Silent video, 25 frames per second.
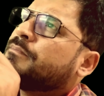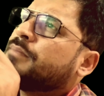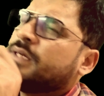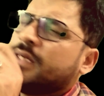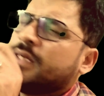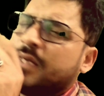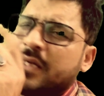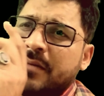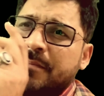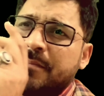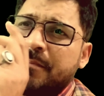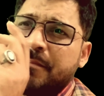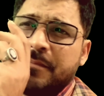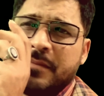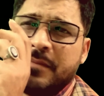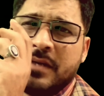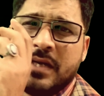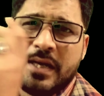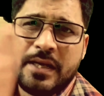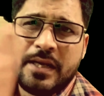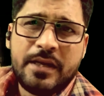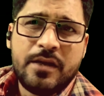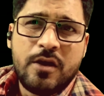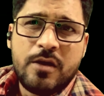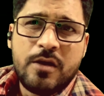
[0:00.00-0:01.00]
Pick up
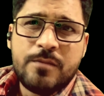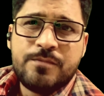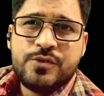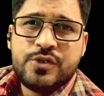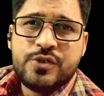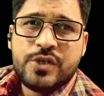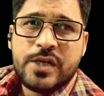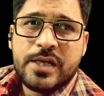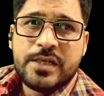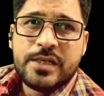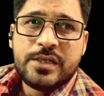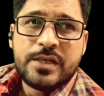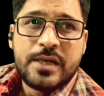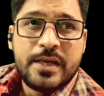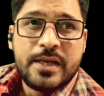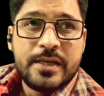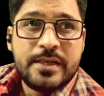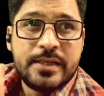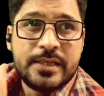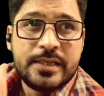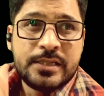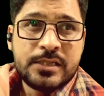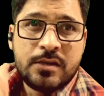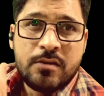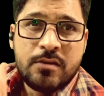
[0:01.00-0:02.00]
an object
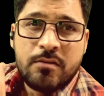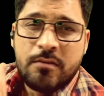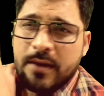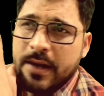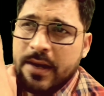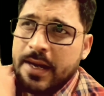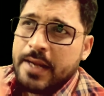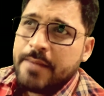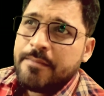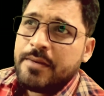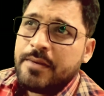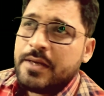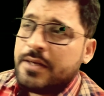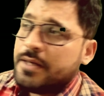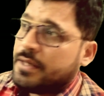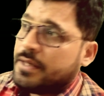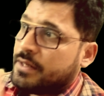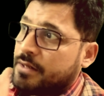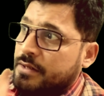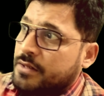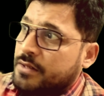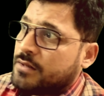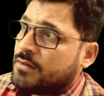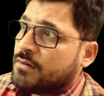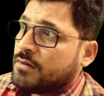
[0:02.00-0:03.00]
and describe it
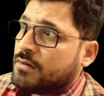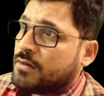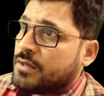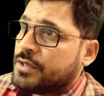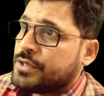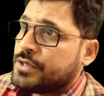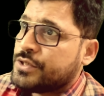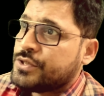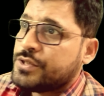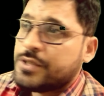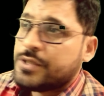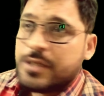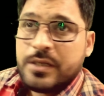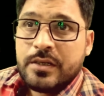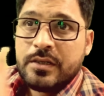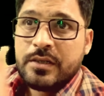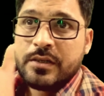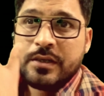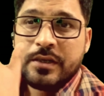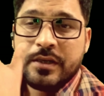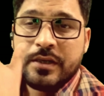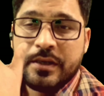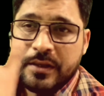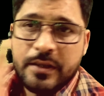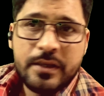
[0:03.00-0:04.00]
in English
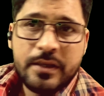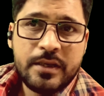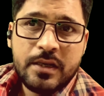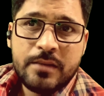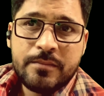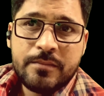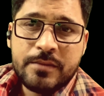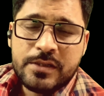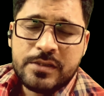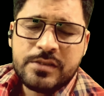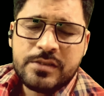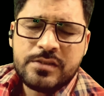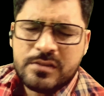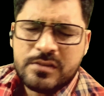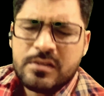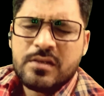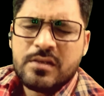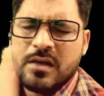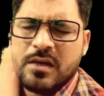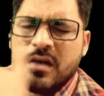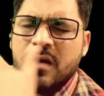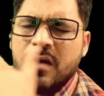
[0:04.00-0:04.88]
in the comments,